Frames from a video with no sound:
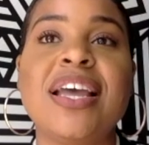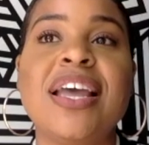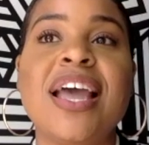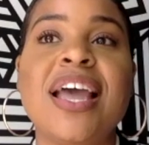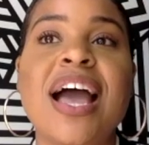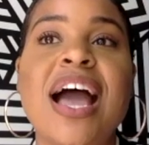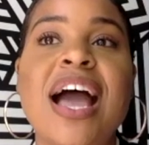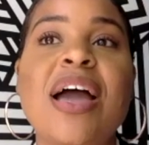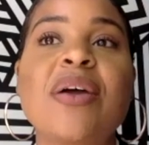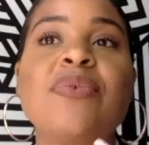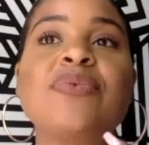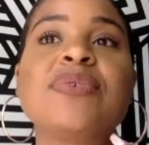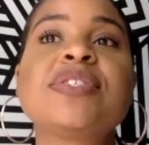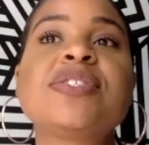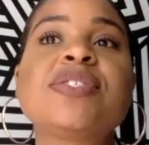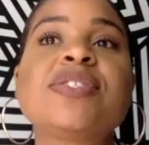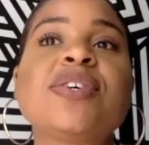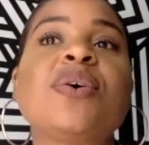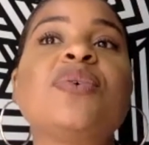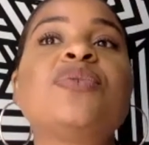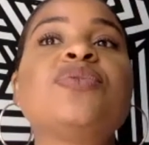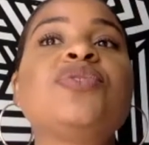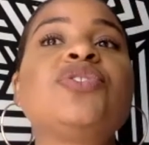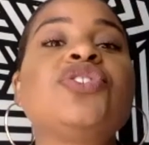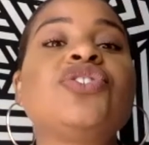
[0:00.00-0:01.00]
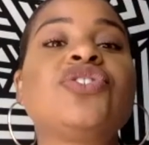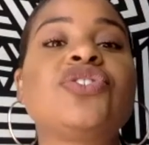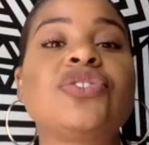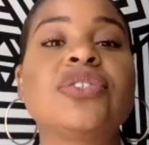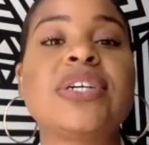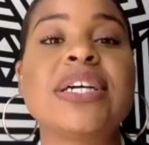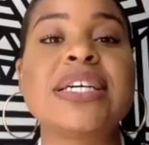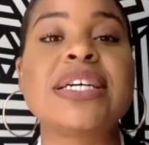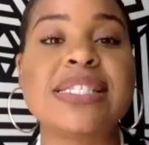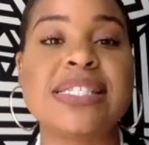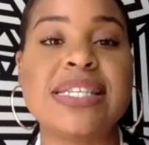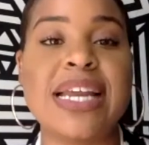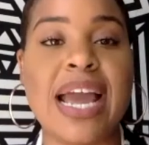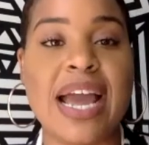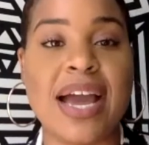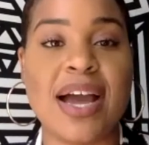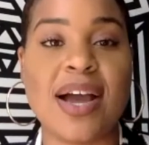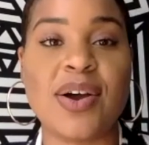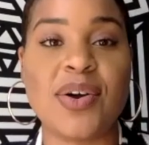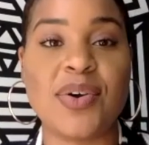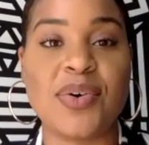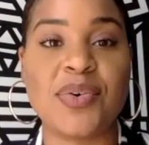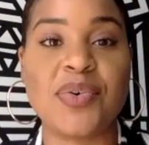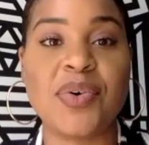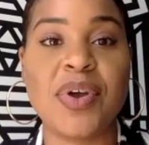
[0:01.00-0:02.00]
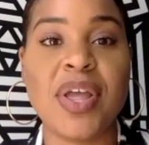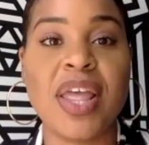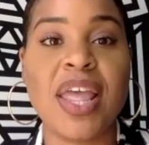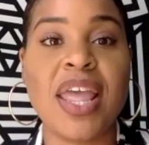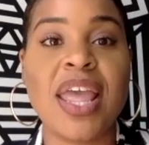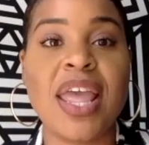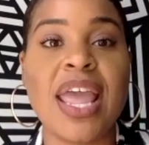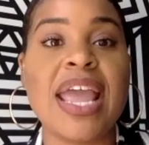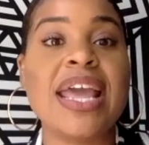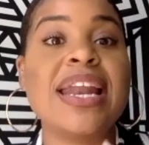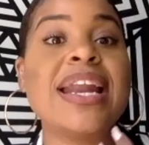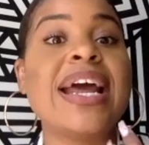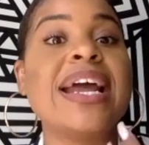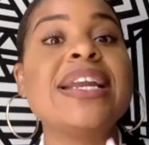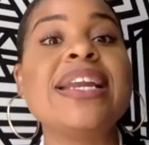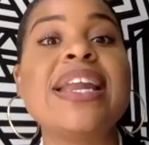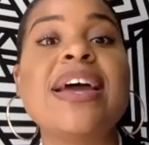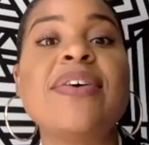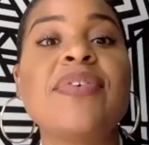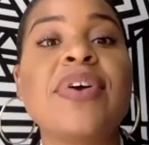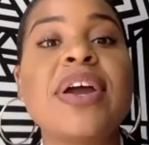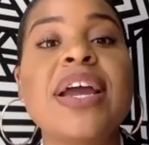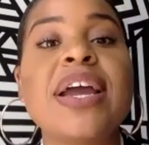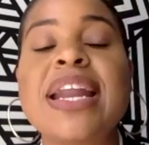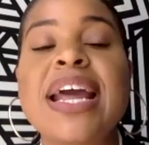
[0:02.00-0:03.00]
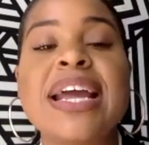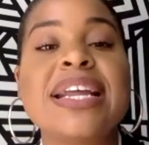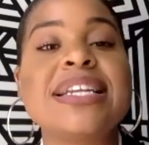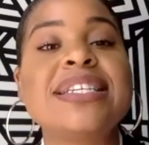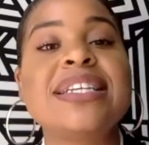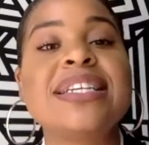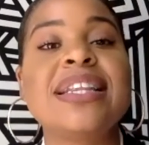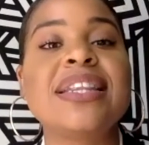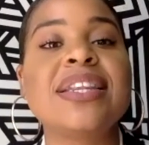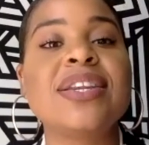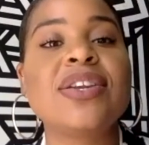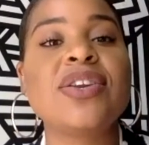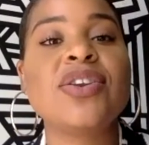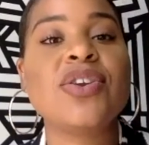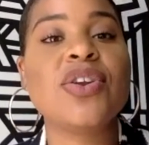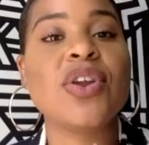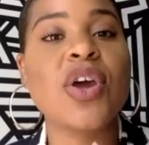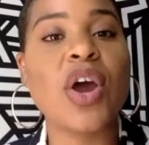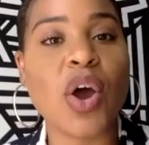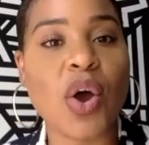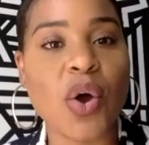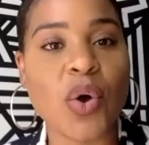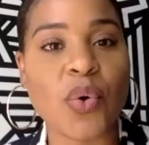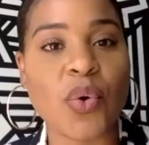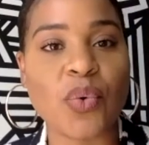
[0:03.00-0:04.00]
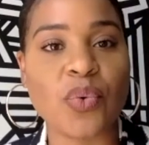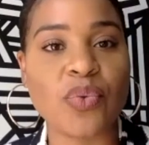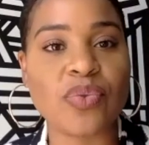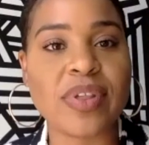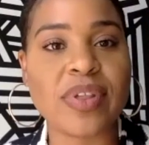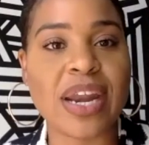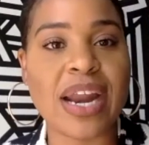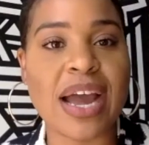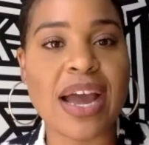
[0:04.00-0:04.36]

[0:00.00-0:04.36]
I was so stressed out, and I didn't know that